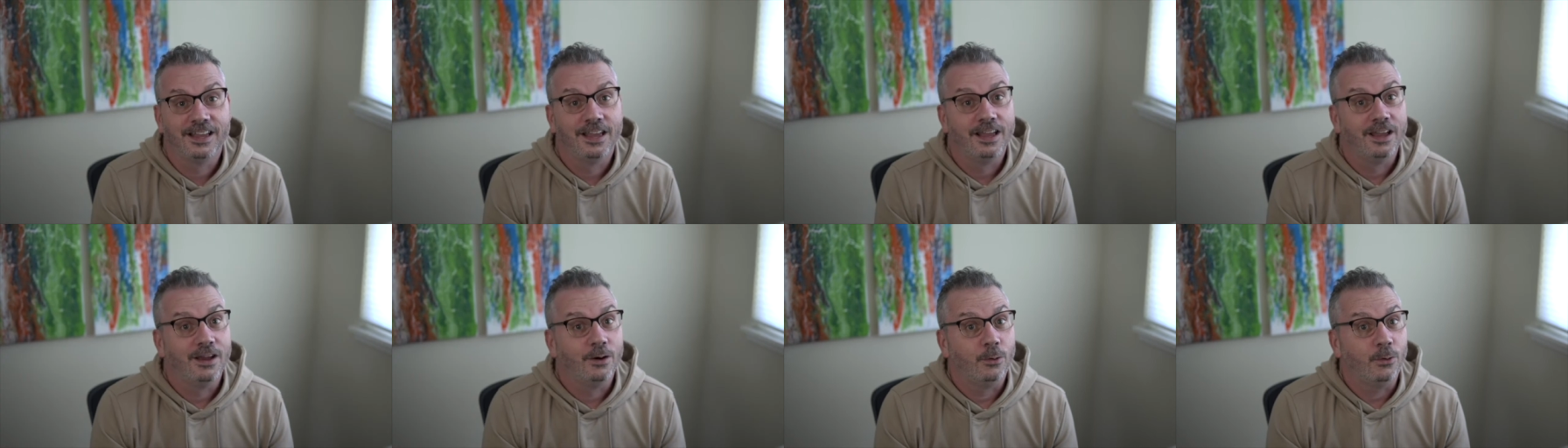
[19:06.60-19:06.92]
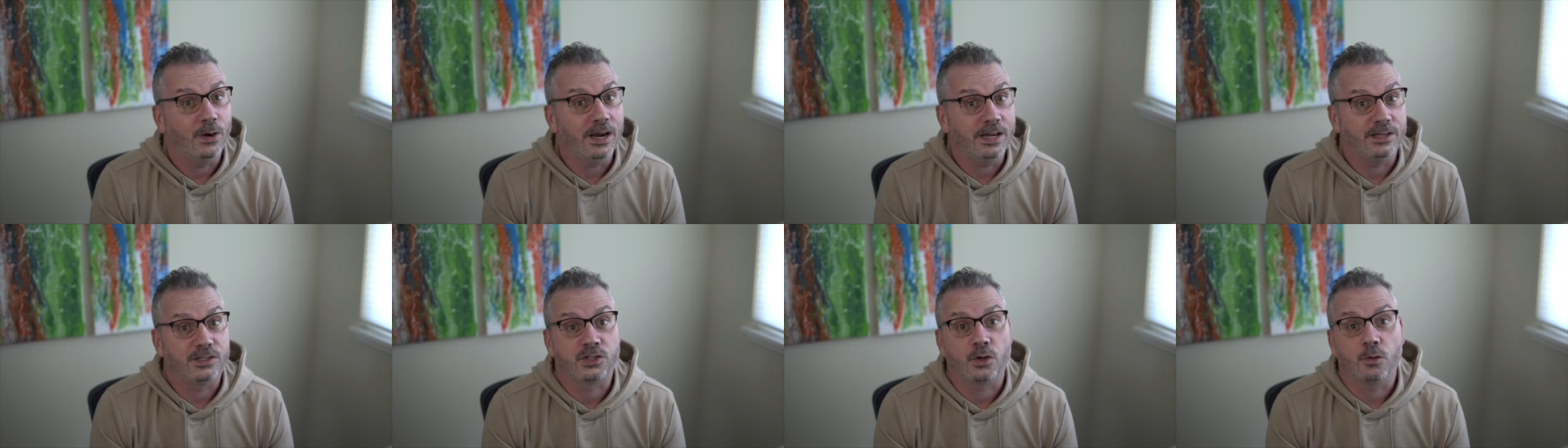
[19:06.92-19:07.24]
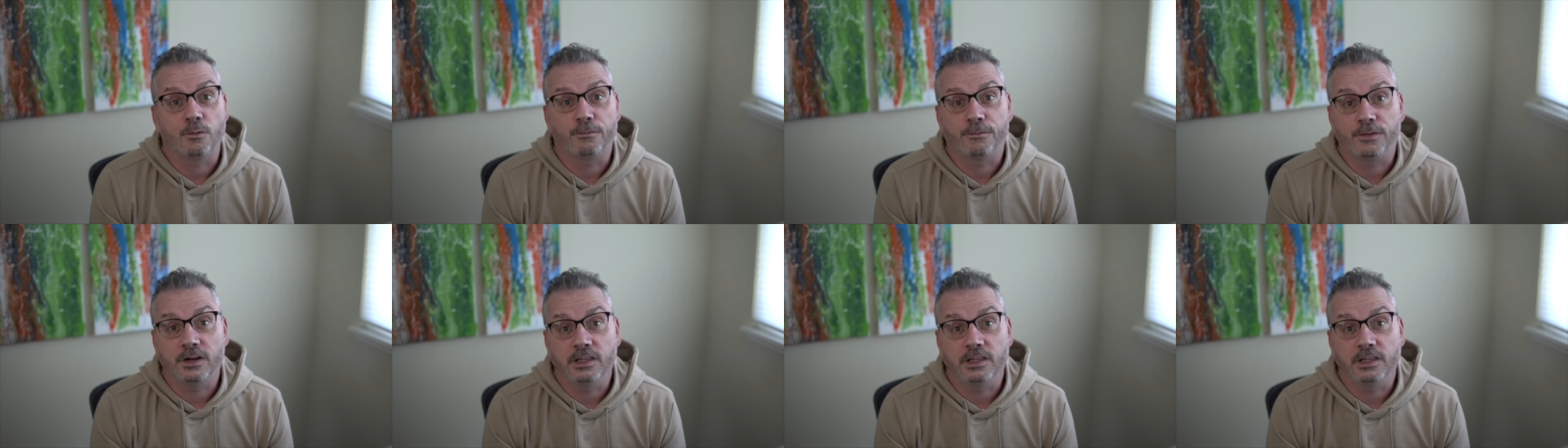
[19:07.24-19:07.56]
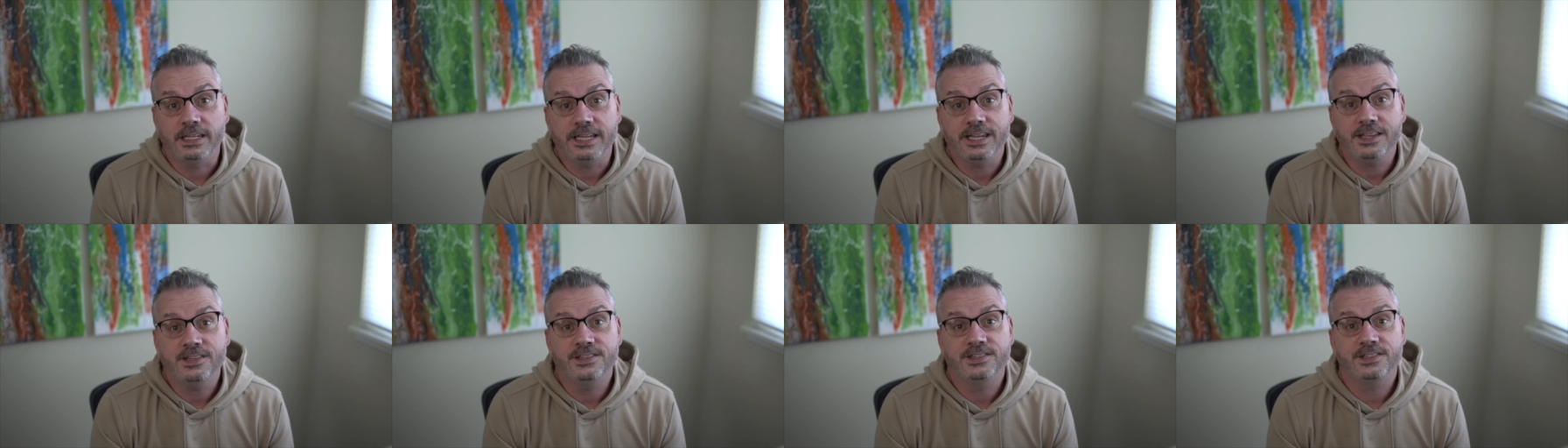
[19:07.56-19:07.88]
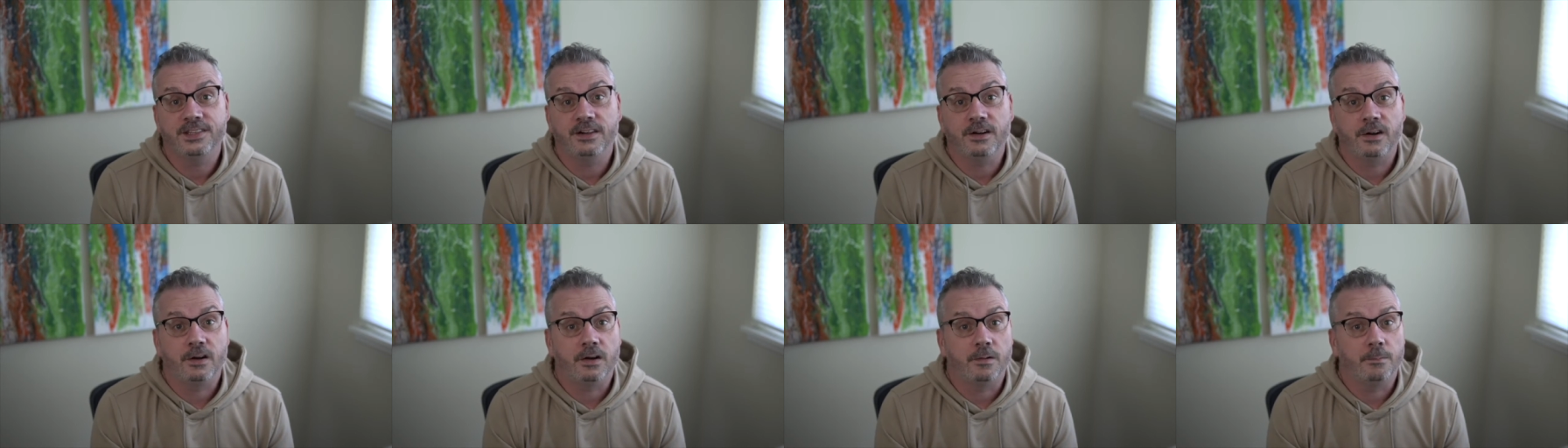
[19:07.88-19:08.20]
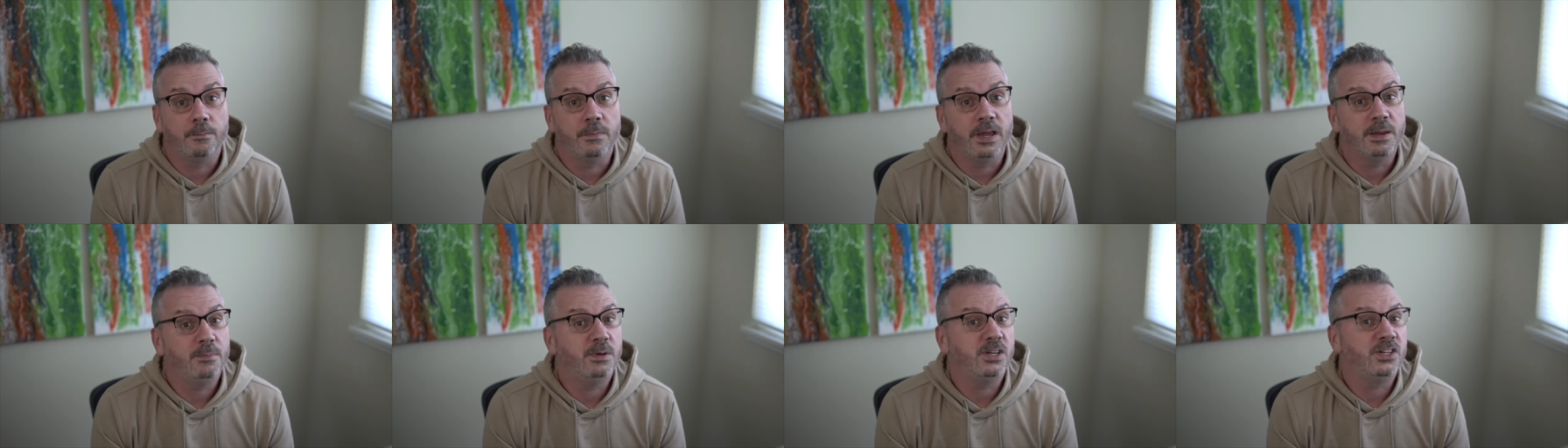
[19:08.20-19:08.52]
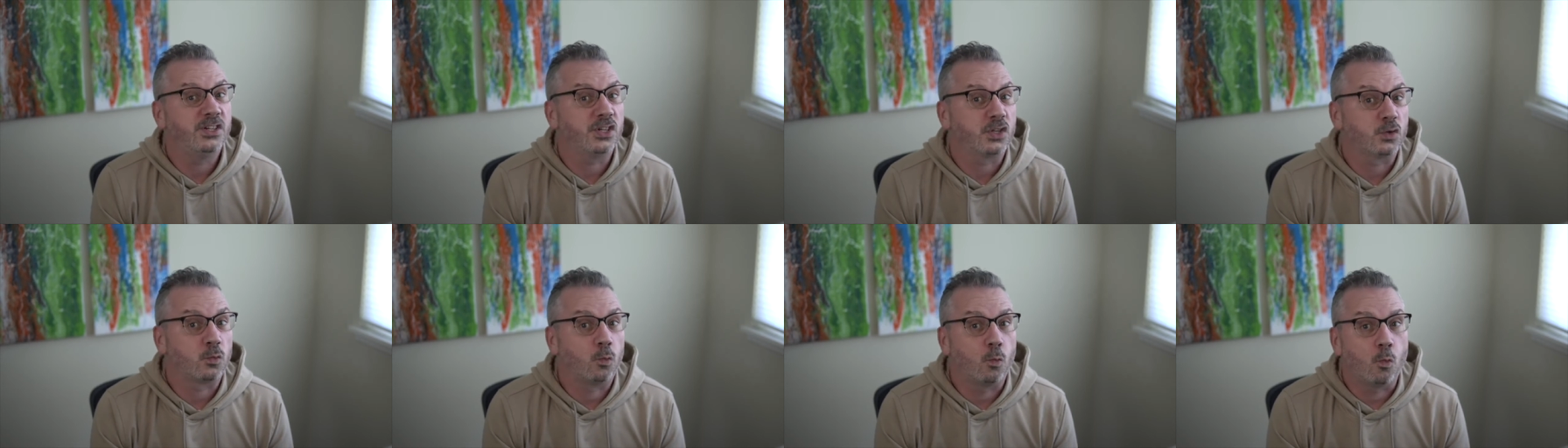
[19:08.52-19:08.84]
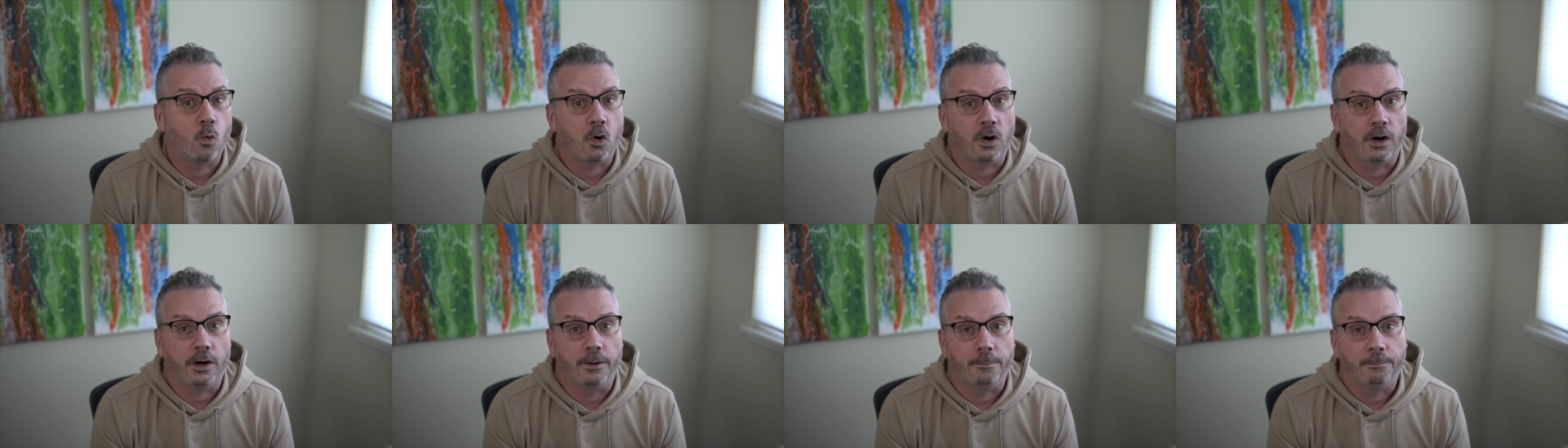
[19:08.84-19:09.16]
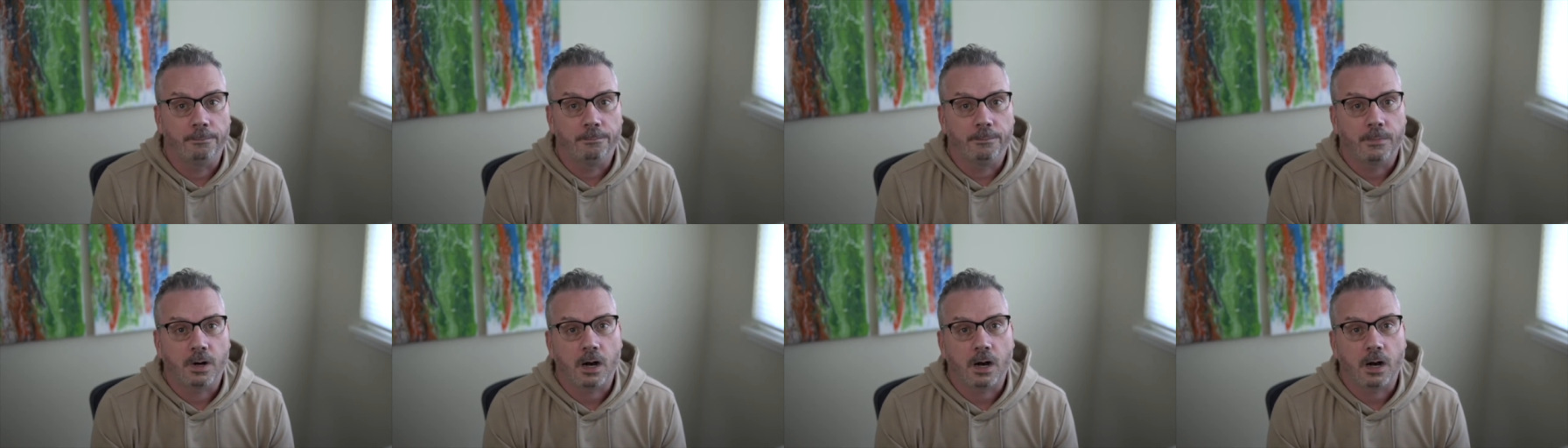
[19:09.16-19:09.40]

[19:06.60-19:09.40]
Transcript: Right, so for leads that are maybe just warm,